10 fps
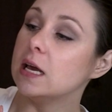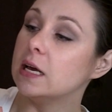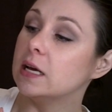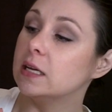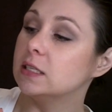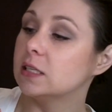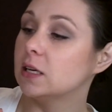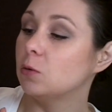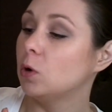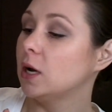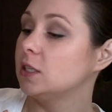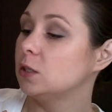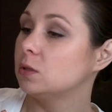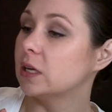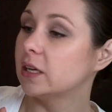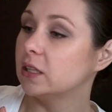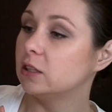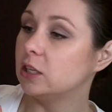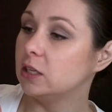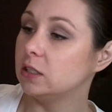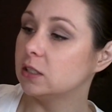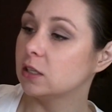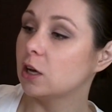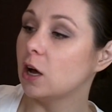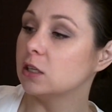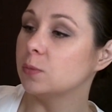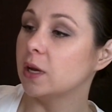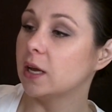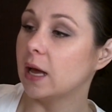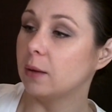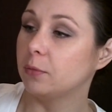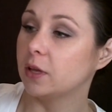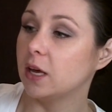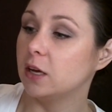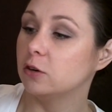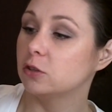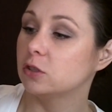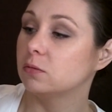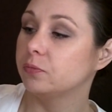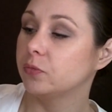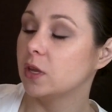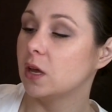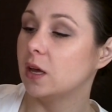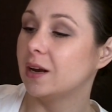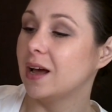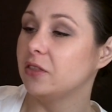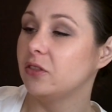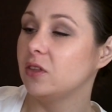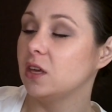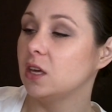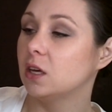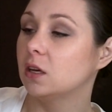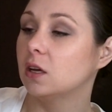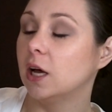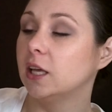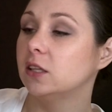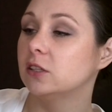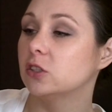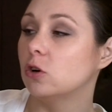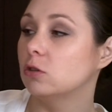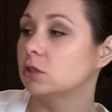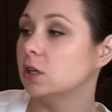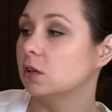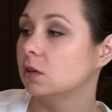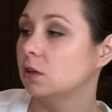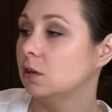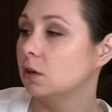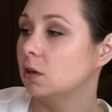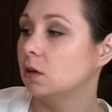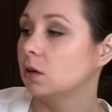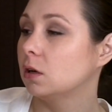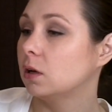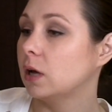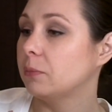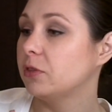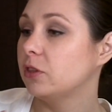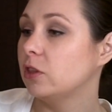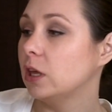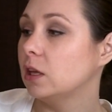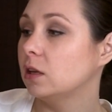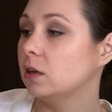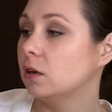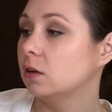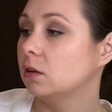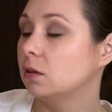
And what I do is I get these cosmetic applicators. And I think, I get these at Ulta. I'm thinking,